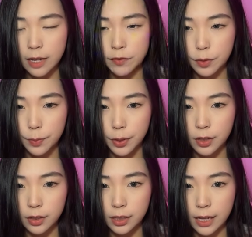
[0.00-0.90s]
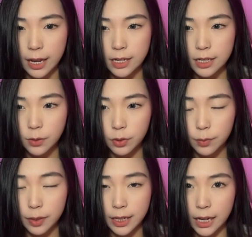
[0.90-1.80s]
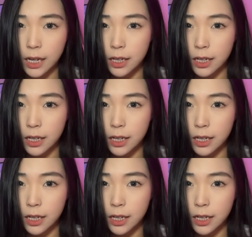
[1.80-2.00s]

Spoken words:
if you put the ending with the beginning,